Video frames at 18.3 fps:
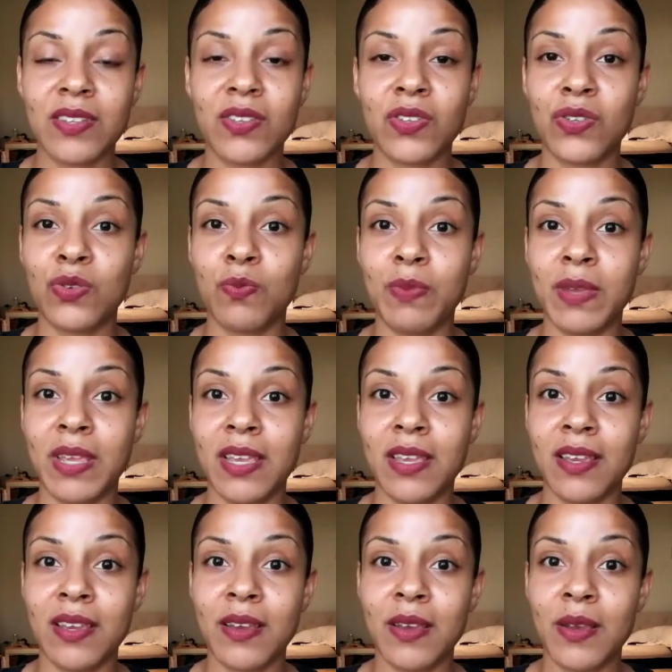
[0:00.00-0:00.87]
is to
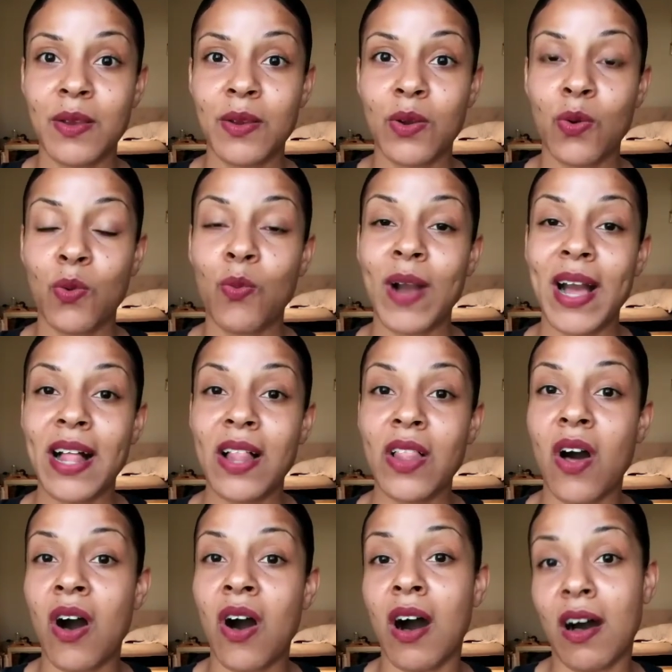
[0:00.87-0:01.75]
be
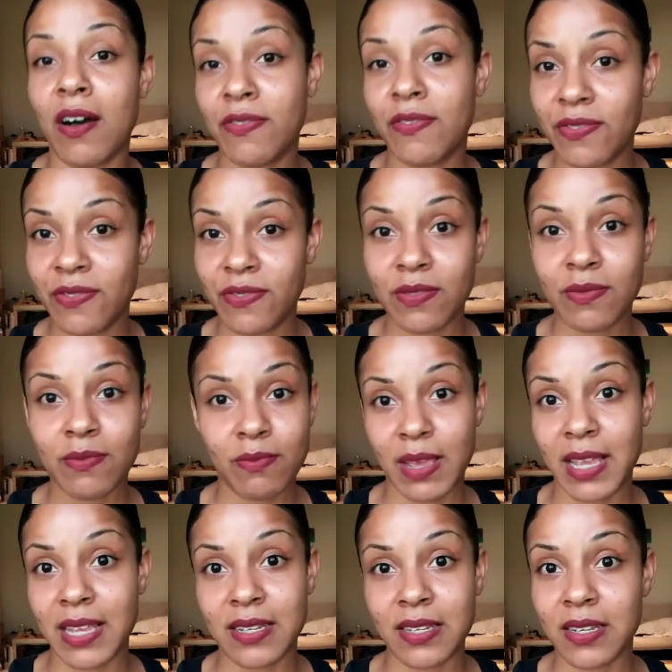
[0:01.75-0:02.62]
well off,
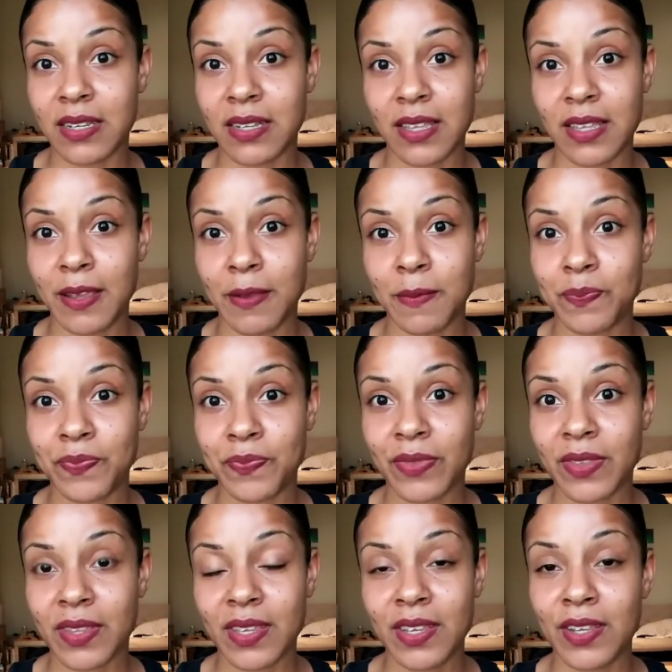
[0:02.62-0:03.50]
basically.
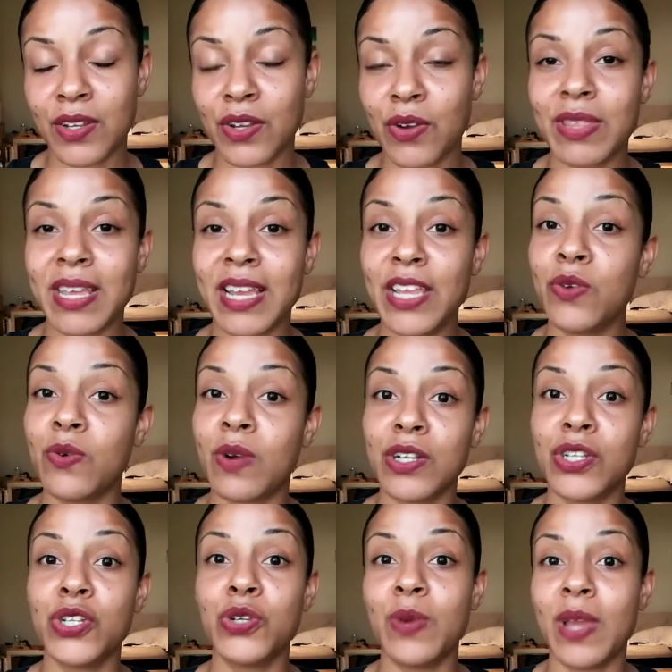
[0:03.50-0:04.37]
That you
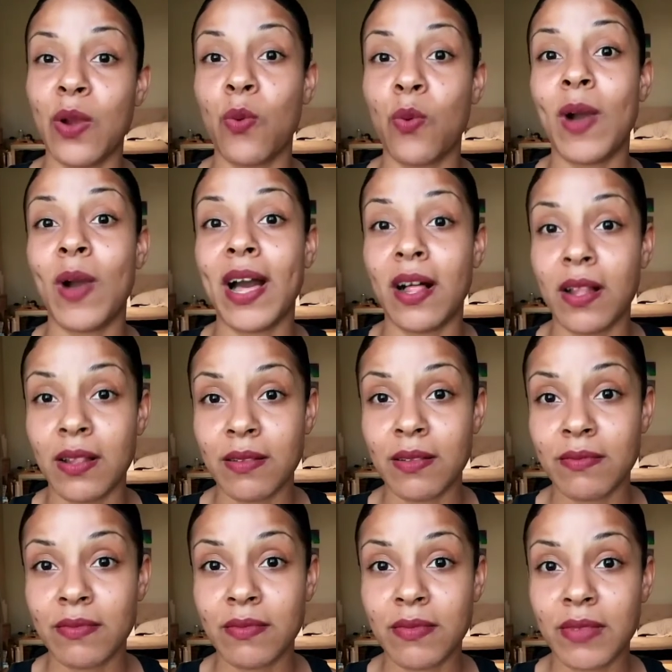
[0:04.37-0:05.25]
are doing well,
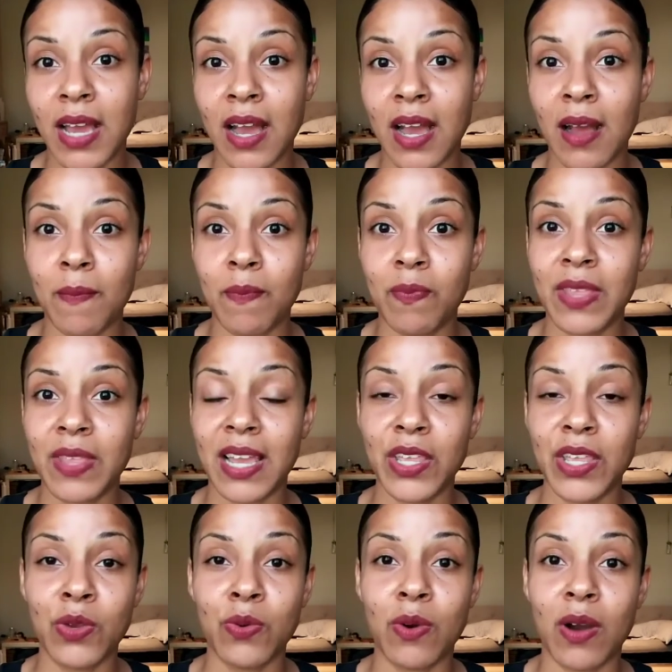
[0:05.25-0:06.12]

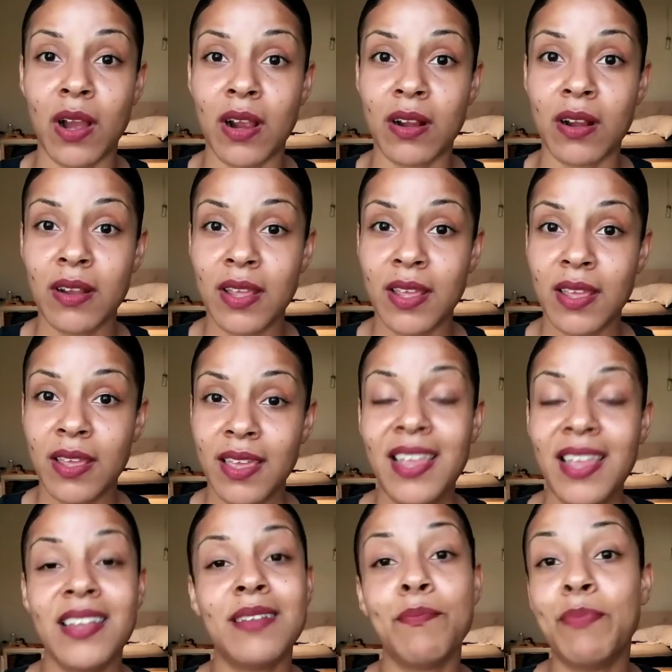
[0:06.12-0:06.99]
that you are
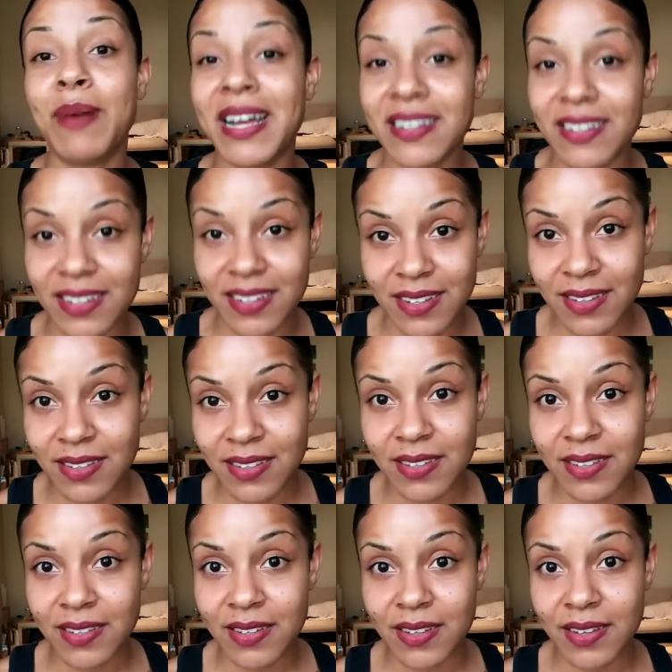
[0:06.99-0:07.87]
in
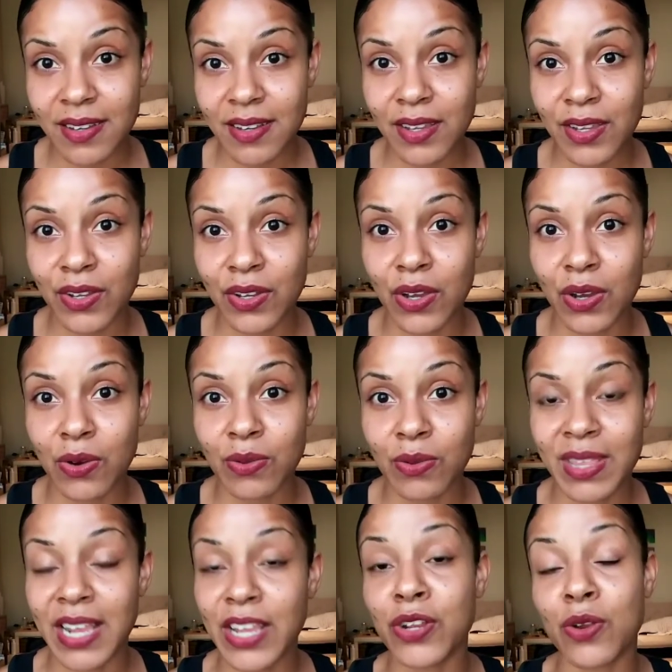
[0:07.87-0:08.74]
abundance,
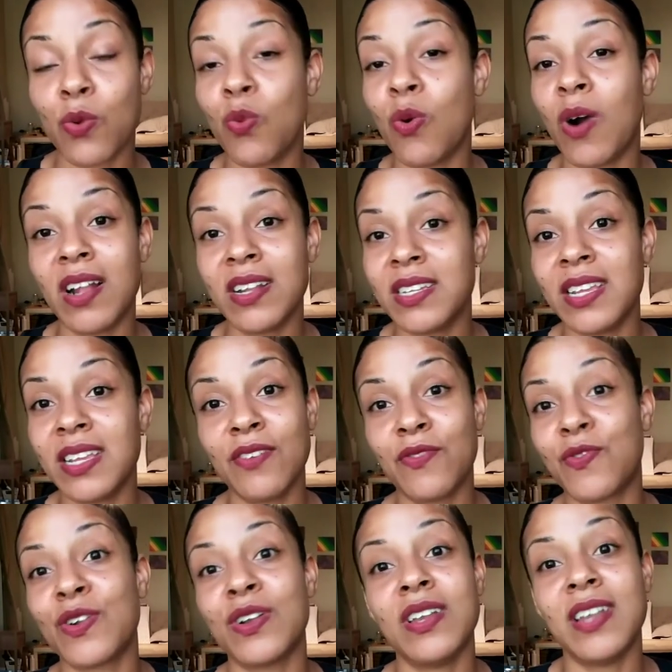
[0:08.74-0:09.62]
that you're
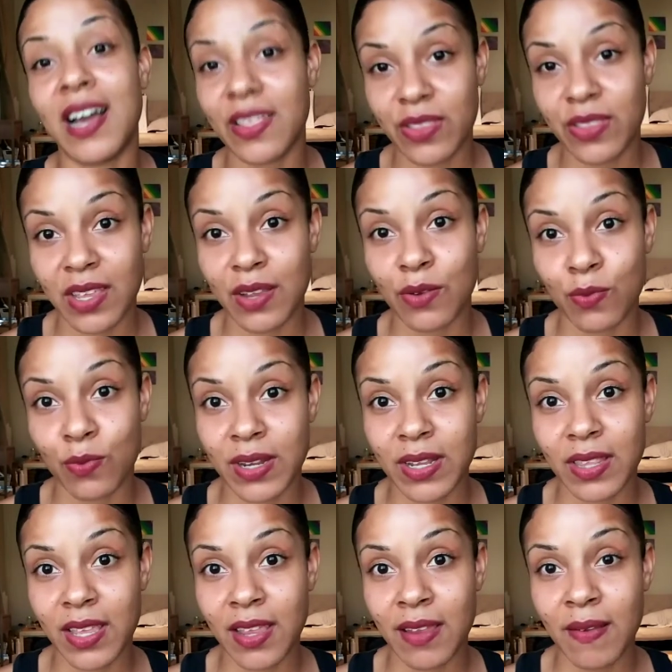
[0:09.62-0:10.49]
wanting for nothing,
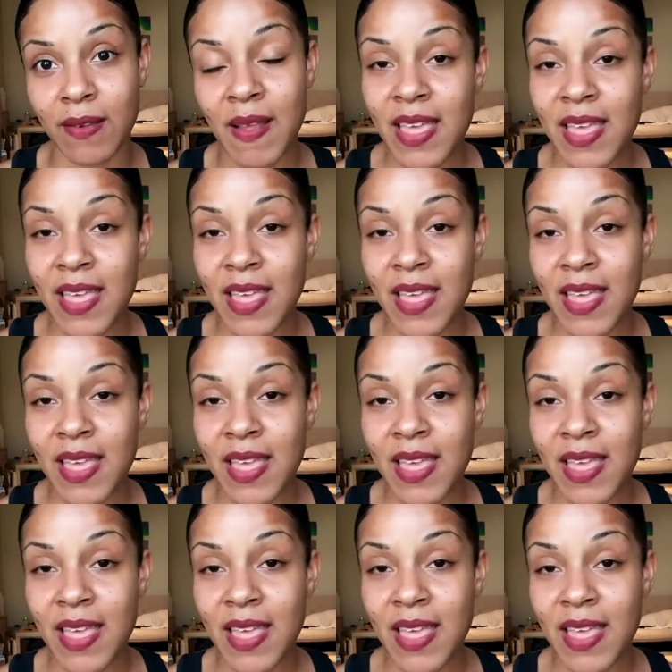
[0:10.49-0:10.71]
really.